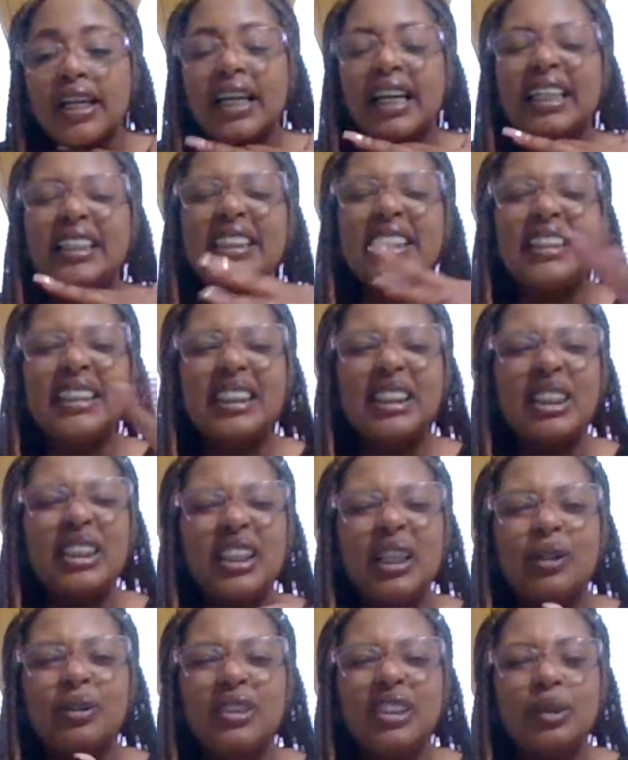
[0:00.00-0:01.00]
it's just
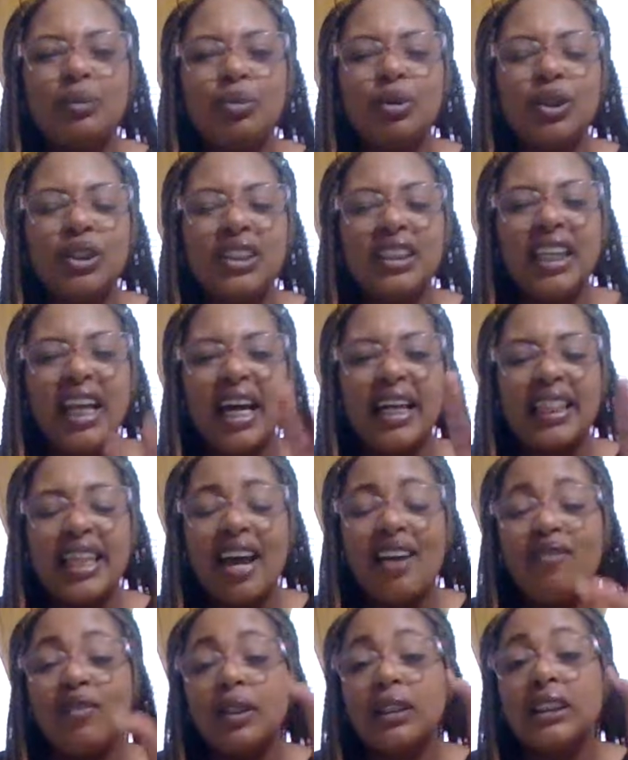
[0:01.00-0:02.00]
little simple shit like
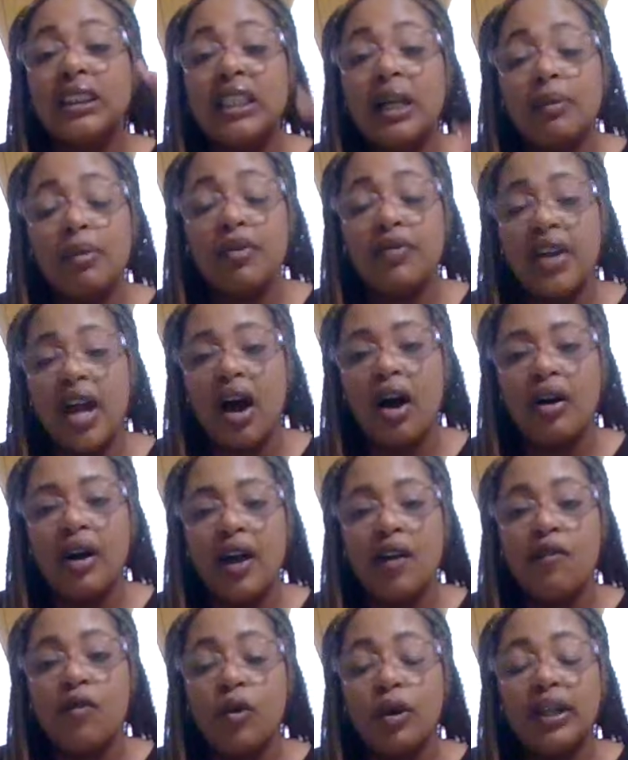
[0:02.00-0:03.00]
that for some of y'all,
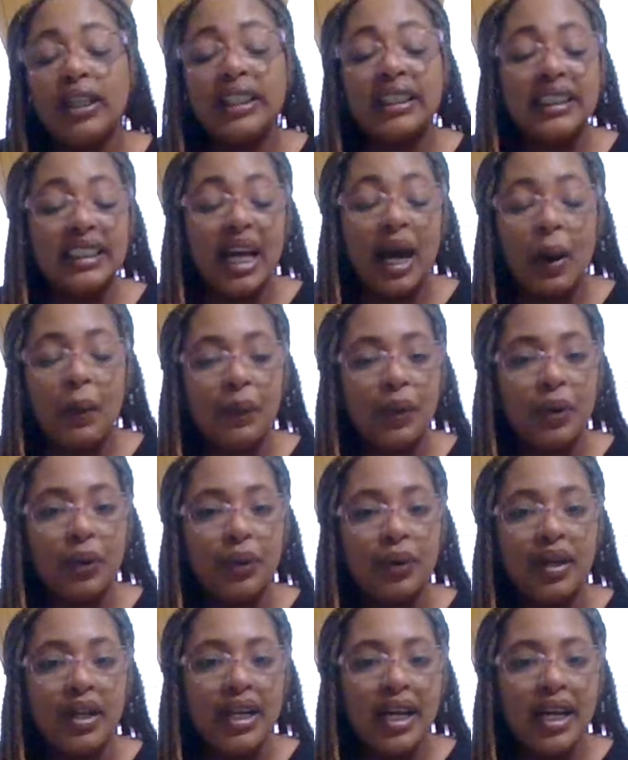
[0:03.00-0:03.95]
okay, for an example.